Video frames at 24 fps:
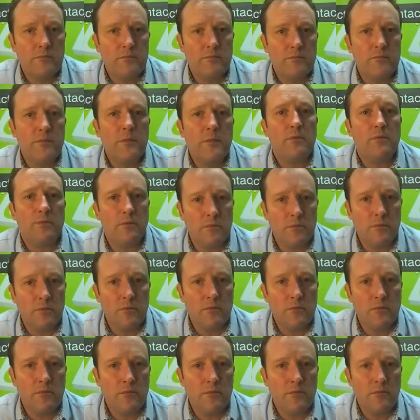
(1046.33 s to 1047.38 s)

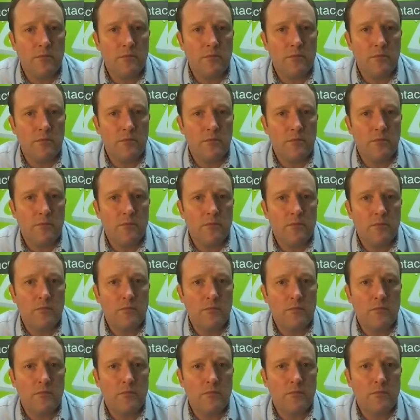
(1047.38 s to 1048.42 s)

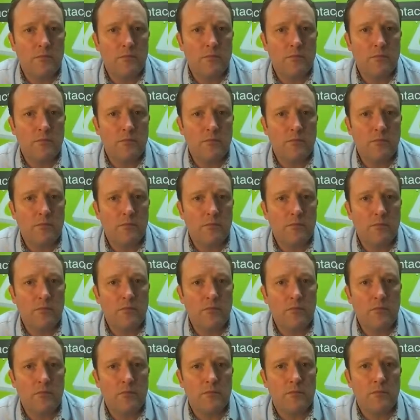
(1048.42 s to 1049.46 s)

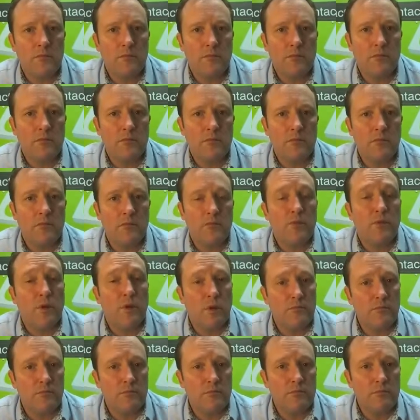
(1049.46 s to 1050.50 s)

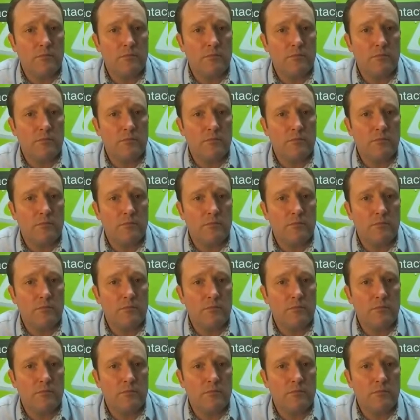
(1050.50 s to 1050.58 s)
[no speech]